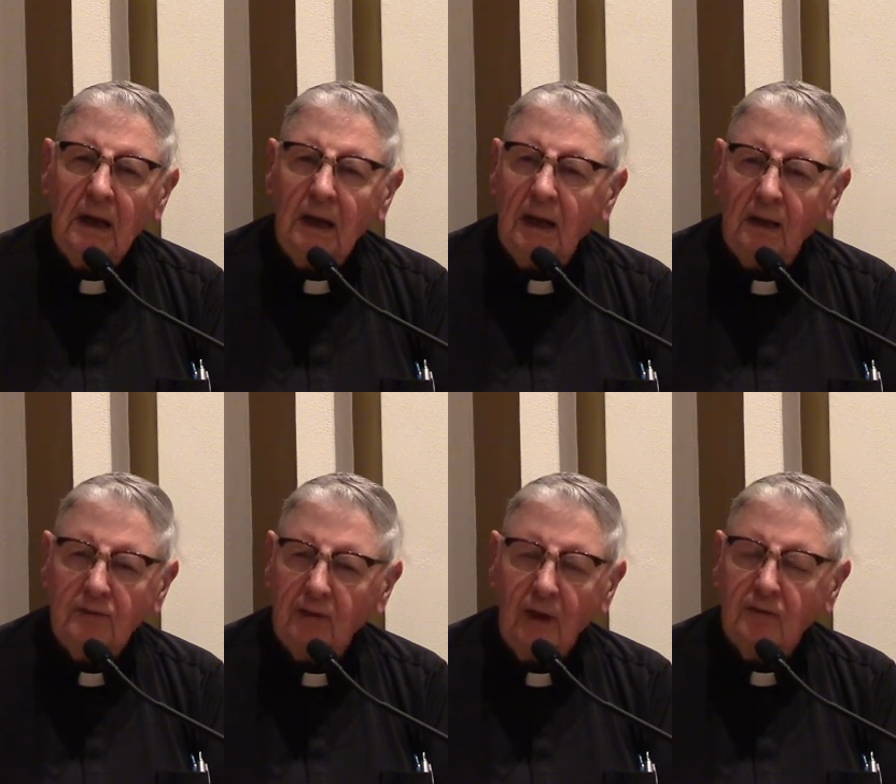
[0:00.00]

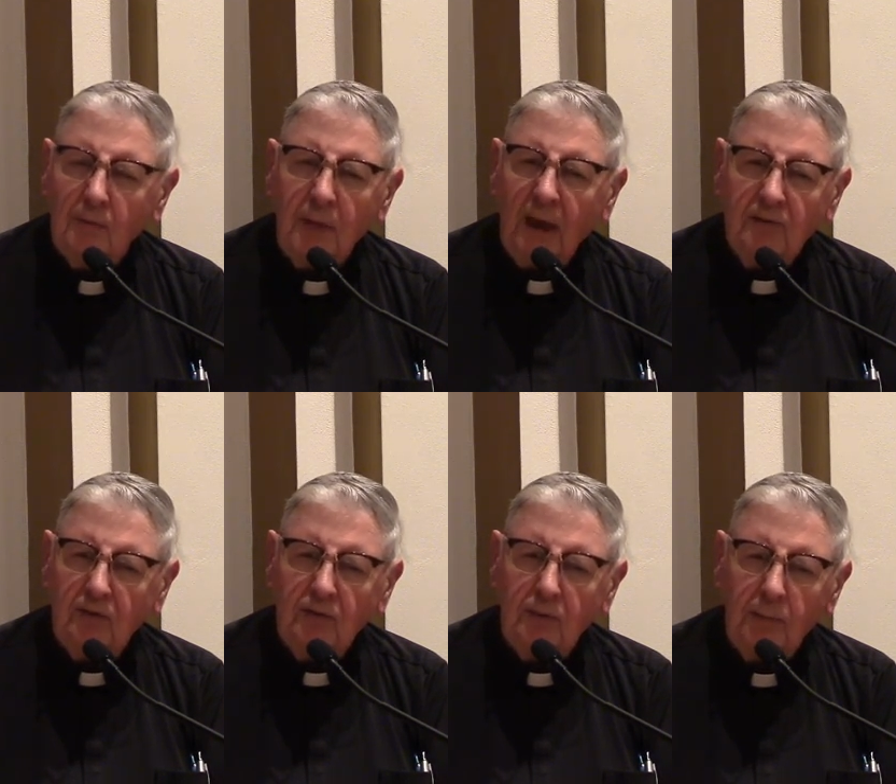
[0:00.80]
It's
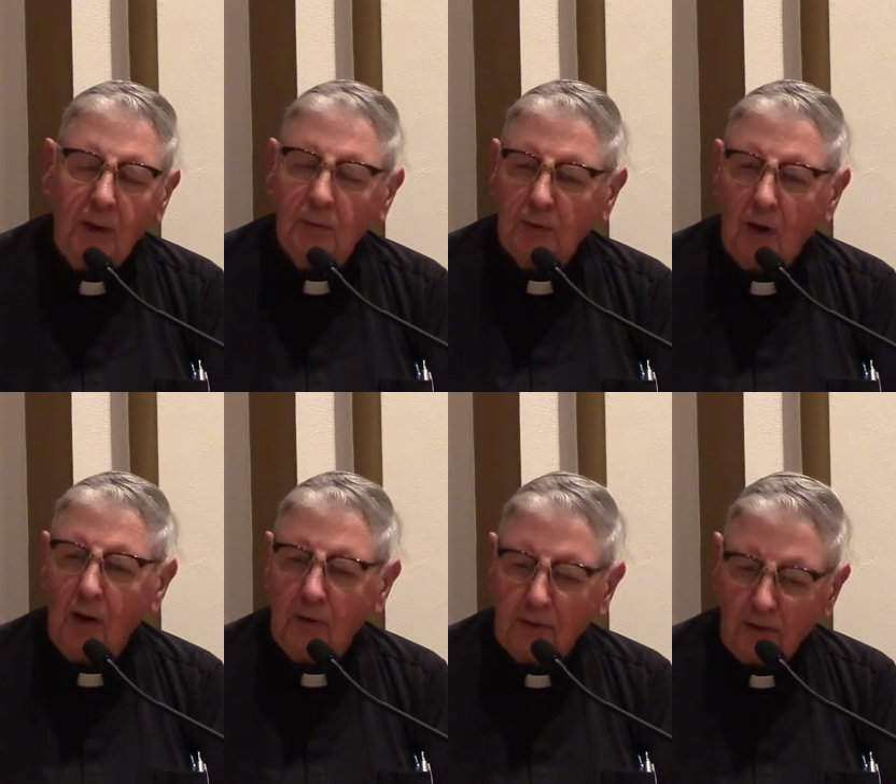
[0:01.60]
amazing to me with
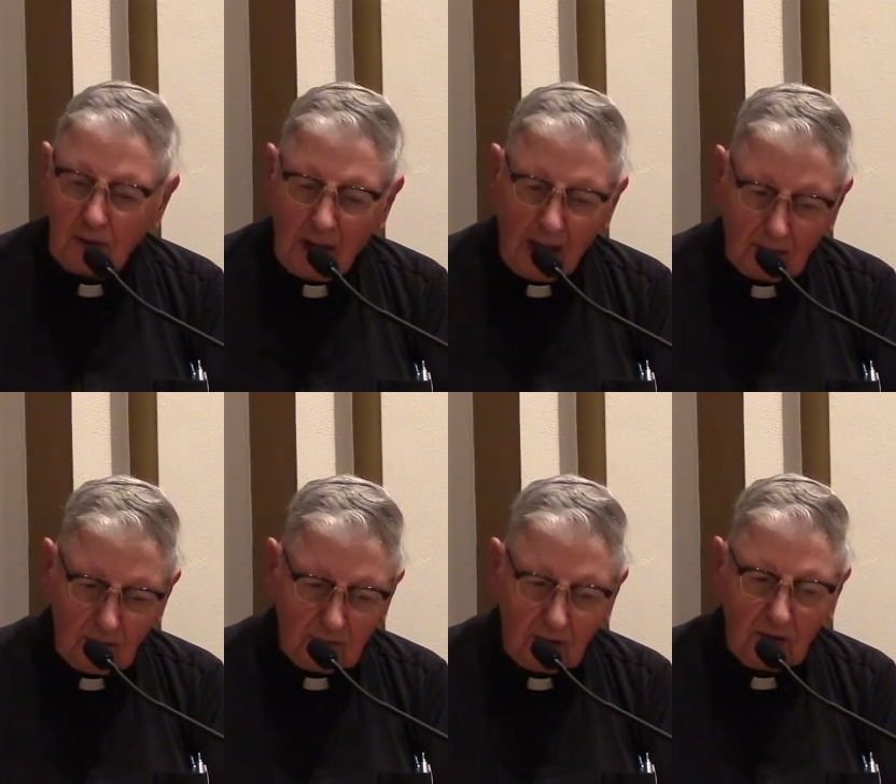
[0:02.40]
all the
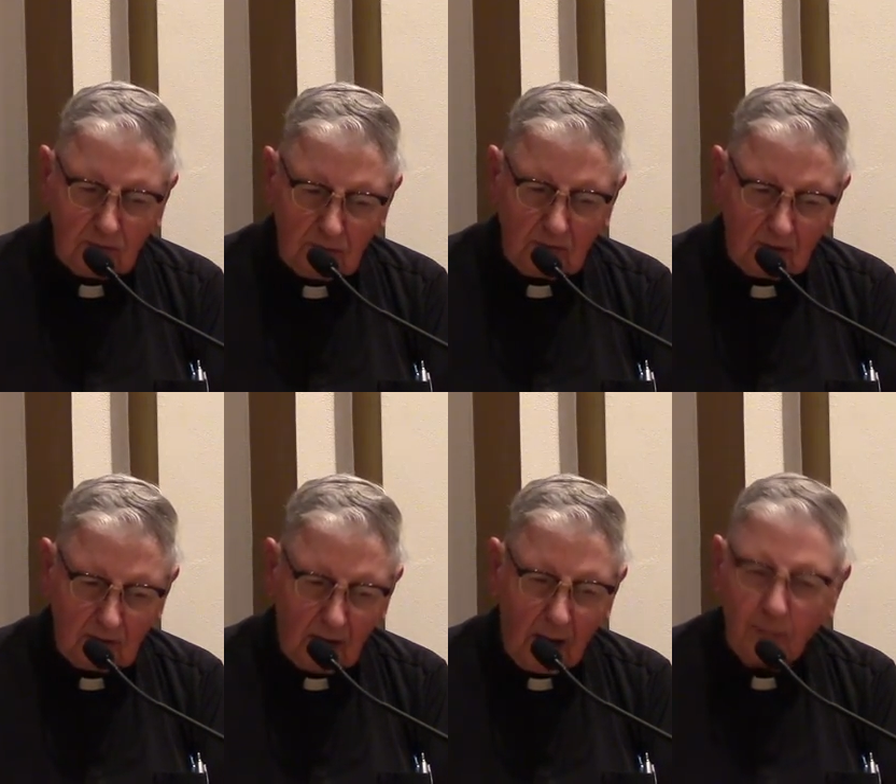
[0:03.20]
accusations at
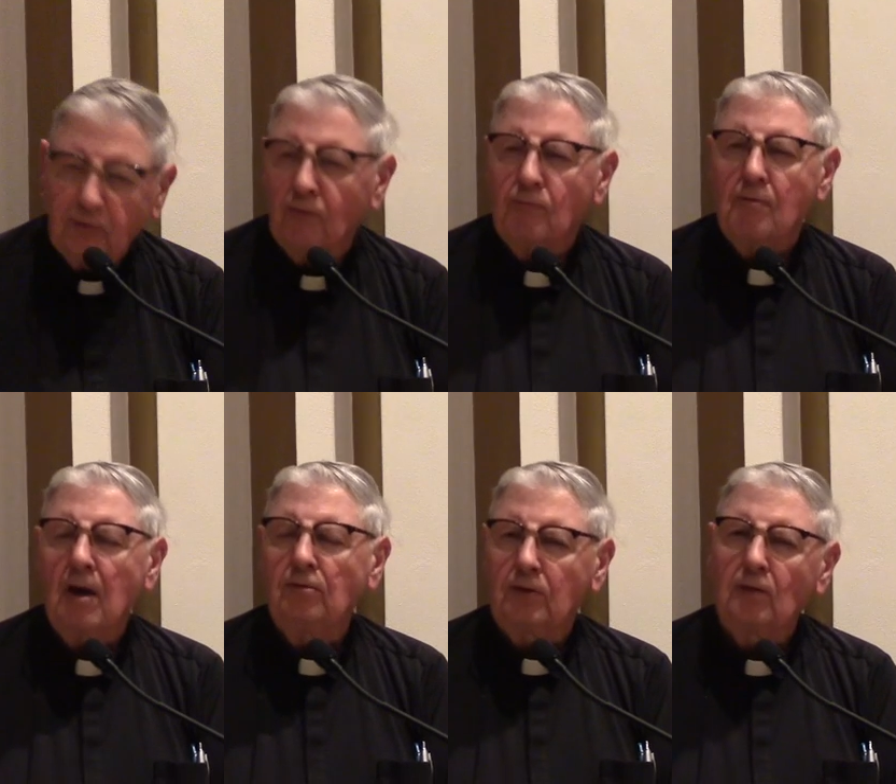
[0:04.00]
times of
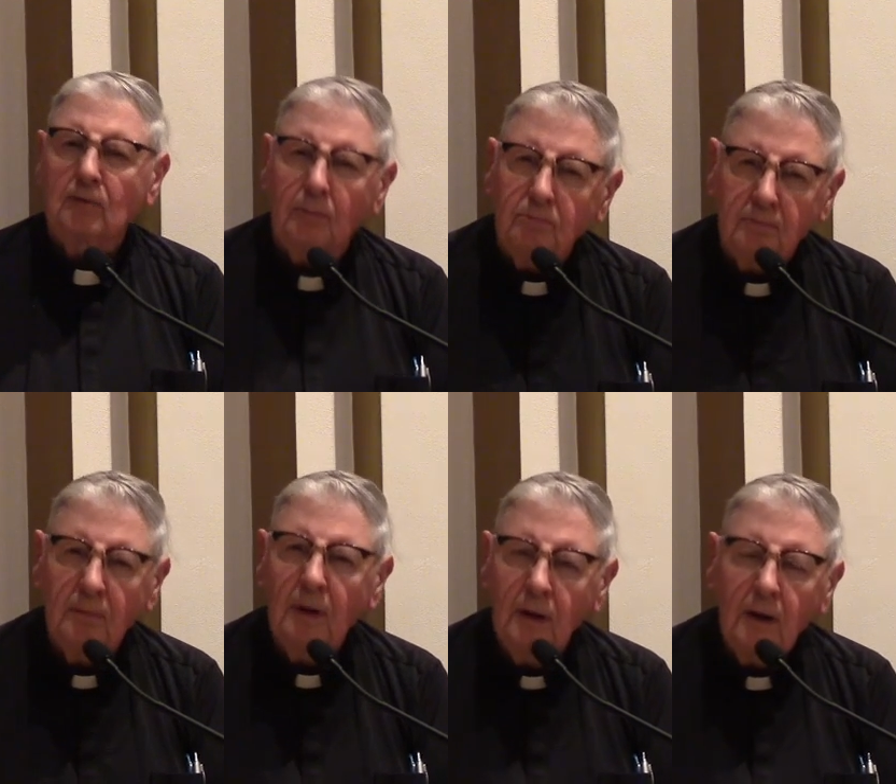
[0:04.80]
racism
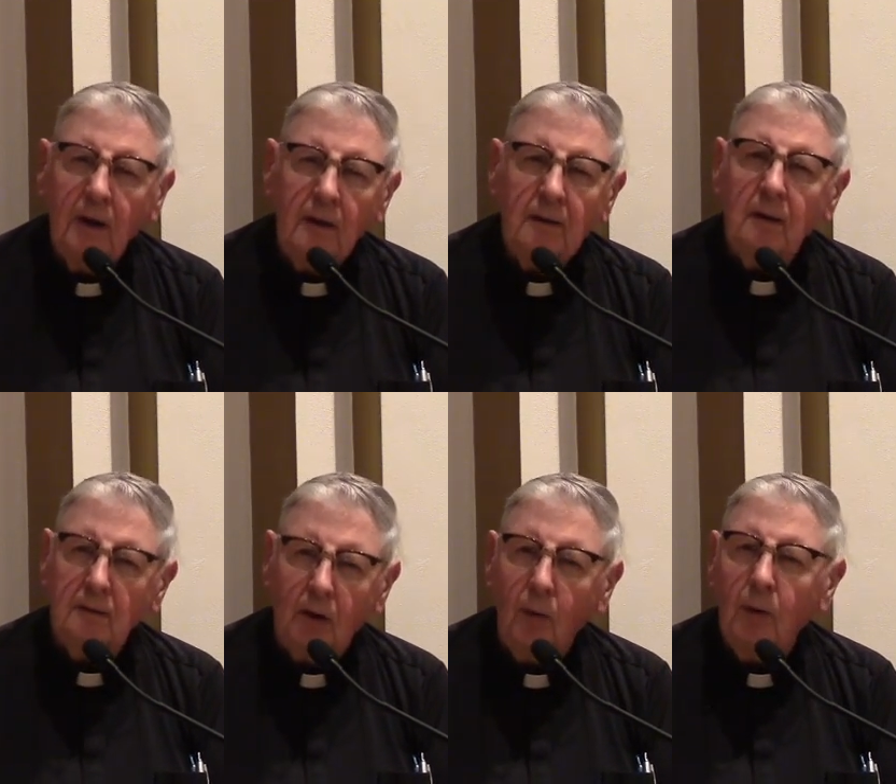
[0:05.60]
that
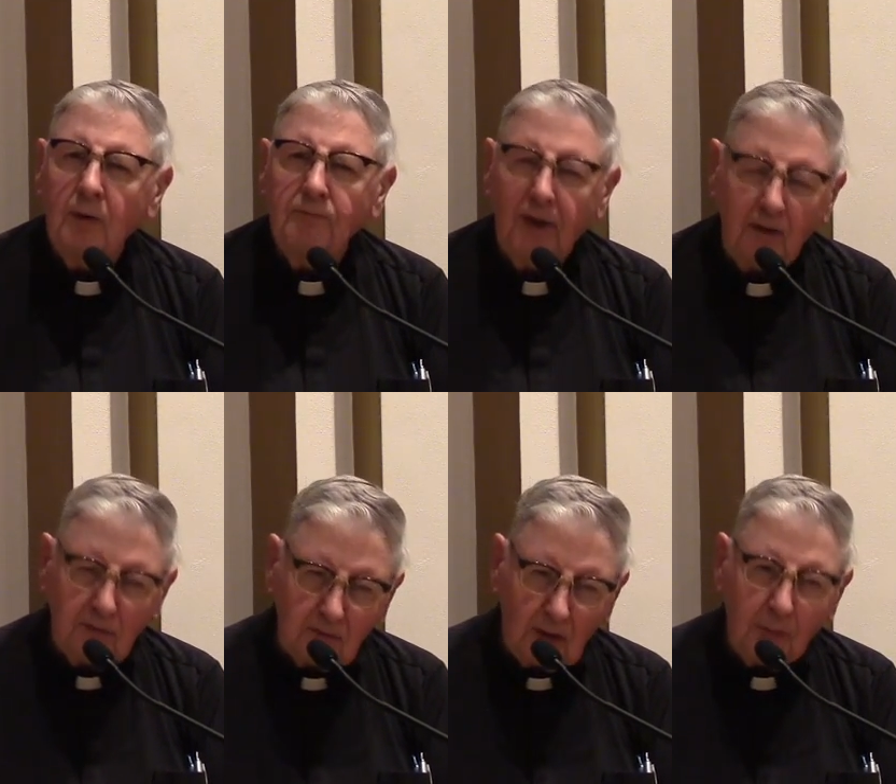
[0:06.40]
no one
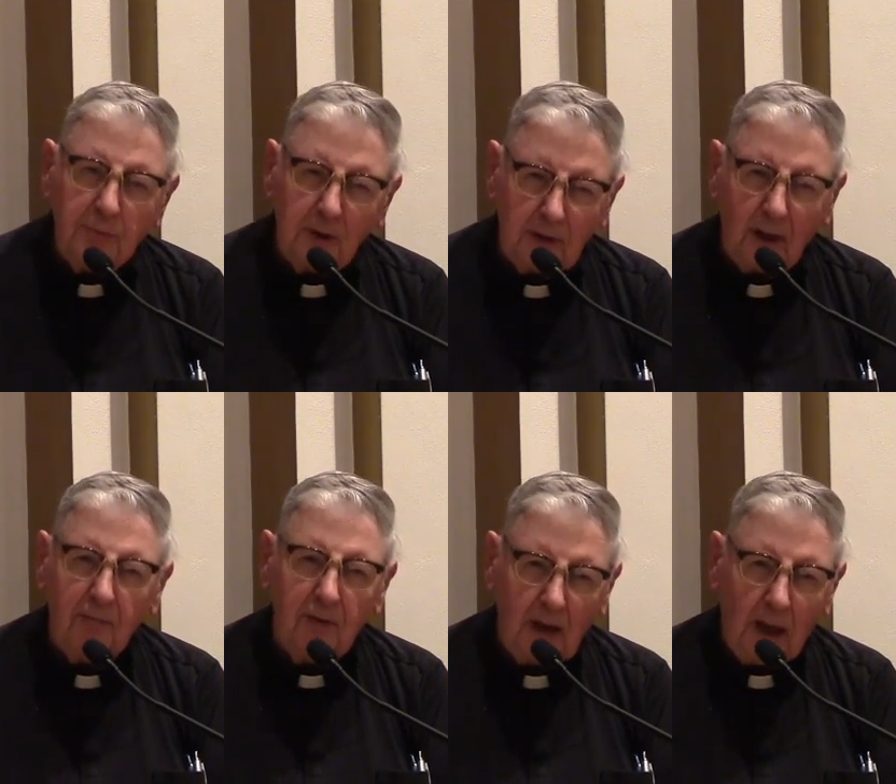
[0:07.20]
faces up to that
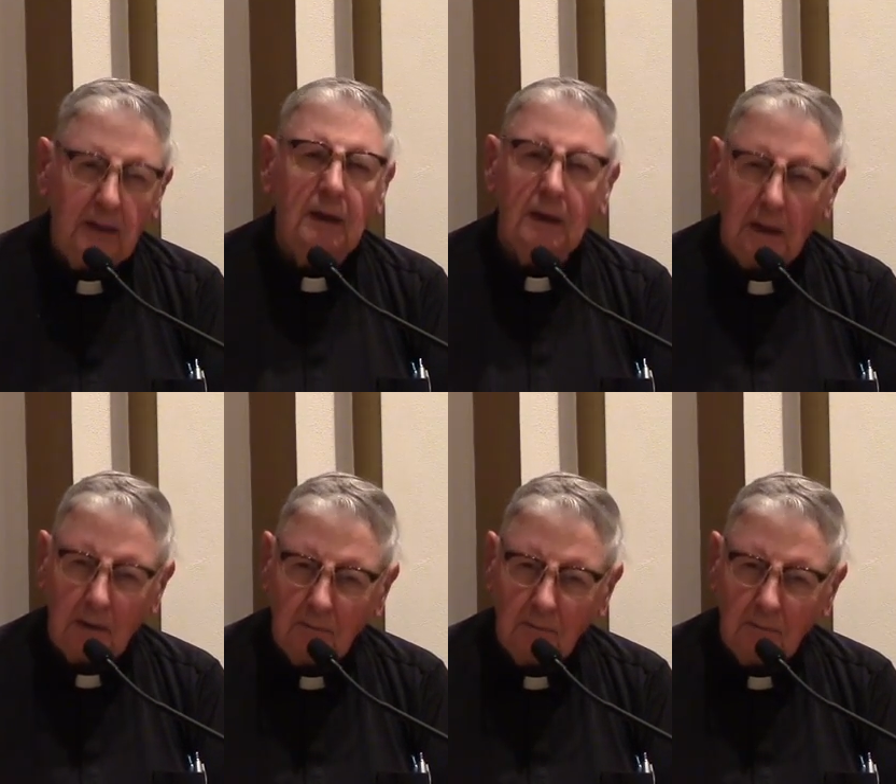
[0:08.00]
reality.